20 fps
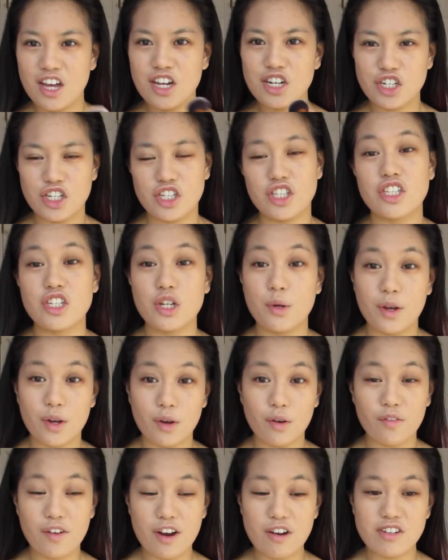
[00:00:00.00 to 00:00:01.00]
just doing
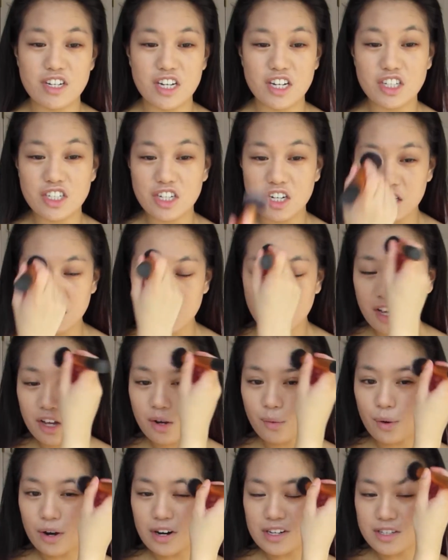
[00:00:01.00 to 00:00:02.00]
your foundation.
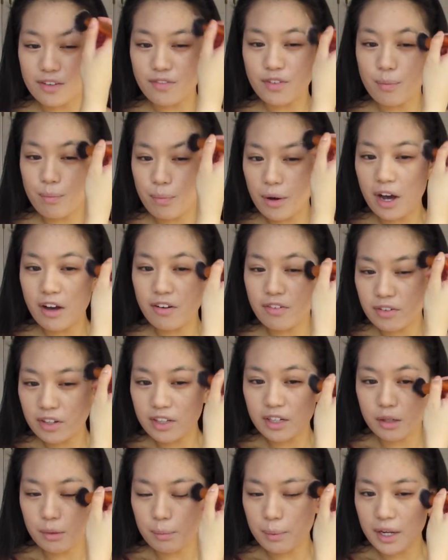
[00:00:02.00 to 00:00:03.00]
Whereas if you buff a
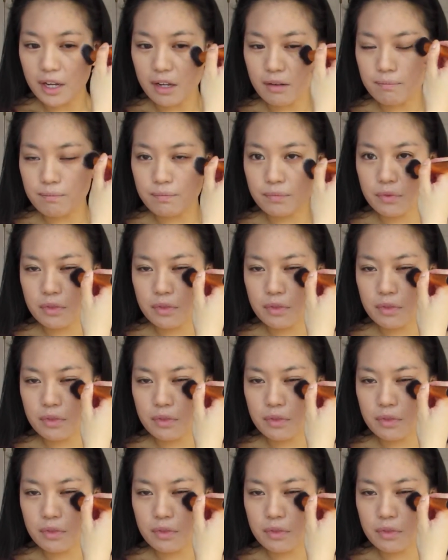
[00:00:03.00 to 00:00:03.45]
little bit,